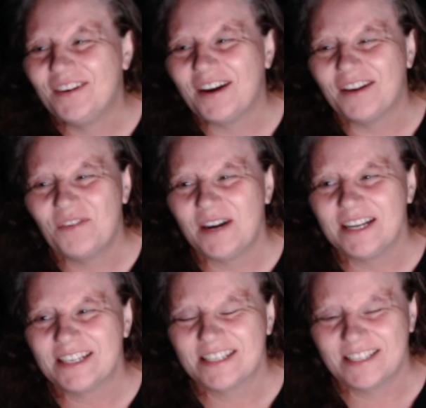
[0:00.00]
I've
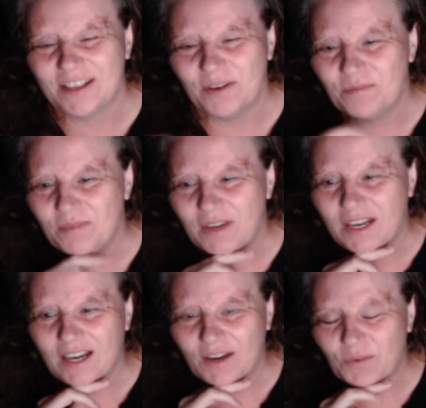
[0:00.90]
watched some
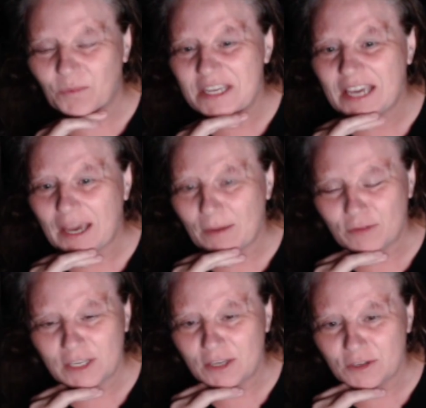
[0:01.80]
recap
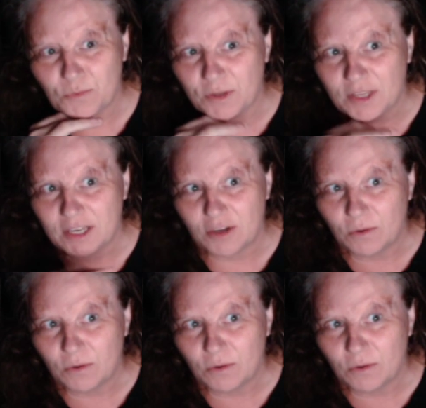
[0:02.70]
videos where they